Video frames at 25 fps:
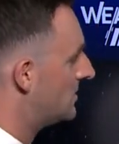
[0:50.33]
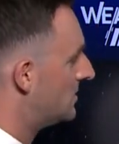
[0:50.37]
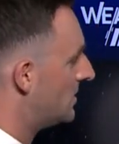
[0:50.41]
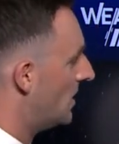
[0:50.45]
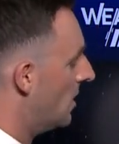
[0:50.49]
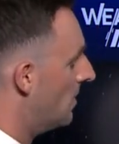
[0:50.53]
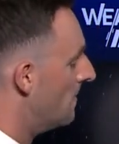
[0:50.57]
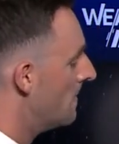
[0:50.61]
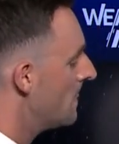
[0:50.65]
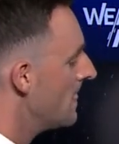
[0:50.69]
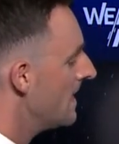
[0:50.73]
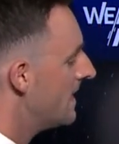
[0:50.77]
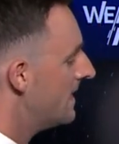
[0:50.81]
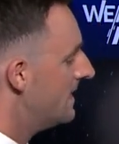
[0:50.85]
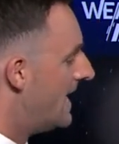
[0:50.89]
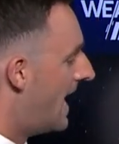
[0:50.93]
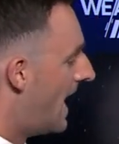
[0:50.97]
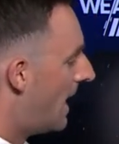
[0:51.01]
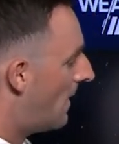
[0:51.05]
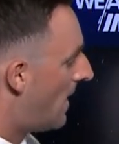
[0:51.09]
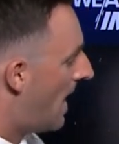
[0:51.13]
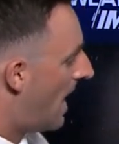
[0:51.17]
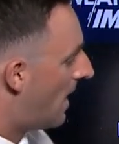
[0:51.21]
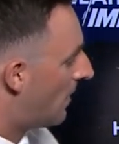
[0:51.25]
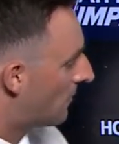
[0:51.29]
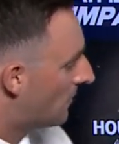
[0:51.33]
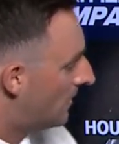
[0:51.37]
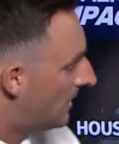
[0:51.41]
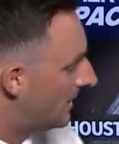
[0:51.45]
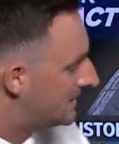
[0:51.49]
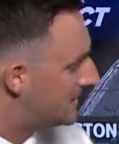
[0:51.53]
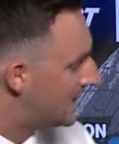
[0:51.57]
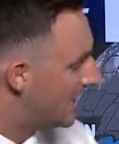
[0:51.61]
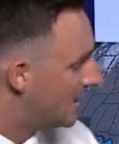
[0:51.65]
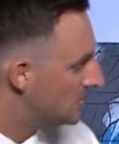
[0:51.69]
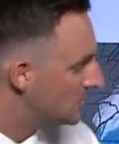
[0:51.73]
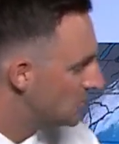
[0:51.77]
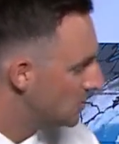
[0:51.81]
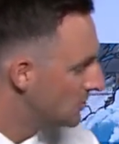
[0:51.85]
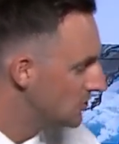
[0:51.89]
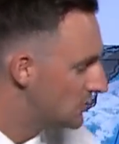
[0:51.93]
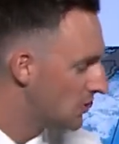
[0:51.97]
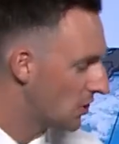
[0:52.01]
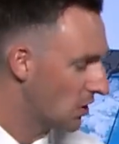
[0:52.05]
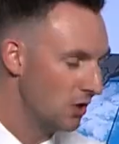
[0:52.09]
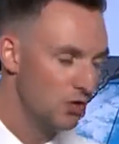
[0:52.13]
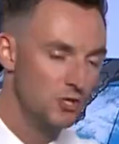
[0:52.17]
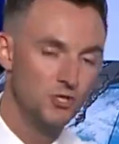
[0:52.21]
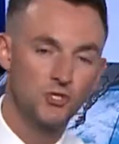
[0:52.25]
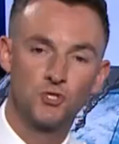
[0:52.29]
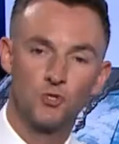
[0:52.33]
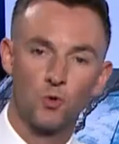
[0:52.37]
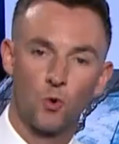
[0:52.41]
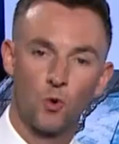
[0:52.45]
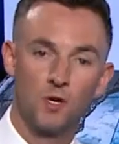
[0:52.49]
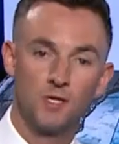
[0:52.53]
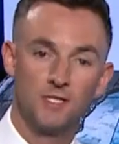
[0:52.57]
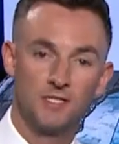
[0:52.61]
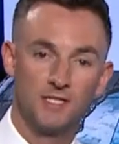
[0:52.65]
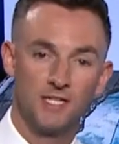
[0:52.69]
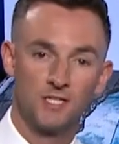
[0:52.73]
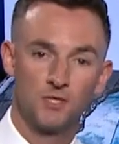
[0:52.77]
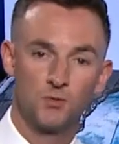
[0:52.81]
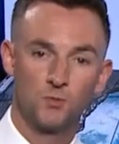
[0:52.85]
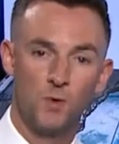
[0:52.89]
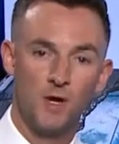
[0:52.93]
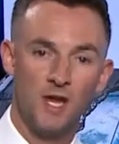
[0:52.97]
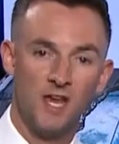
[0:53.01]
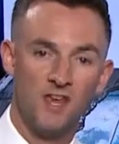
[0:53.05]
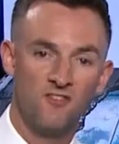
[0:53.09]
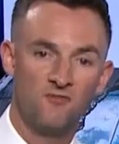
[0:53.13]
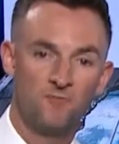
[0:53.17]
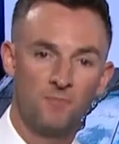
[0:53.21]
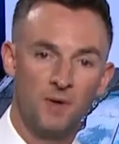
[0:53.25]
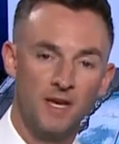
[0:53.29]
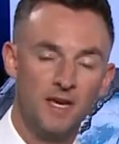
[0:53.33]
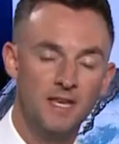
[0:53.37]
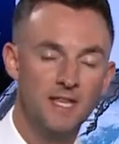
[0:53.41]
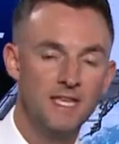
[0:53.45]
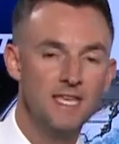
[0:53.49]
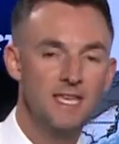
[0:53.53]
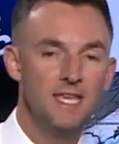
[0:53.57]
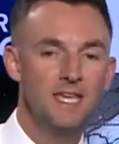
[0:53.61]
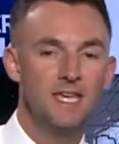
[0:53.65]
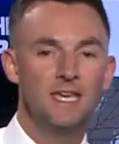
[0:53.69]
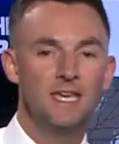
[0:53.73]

So now our attention turns towards this wave, but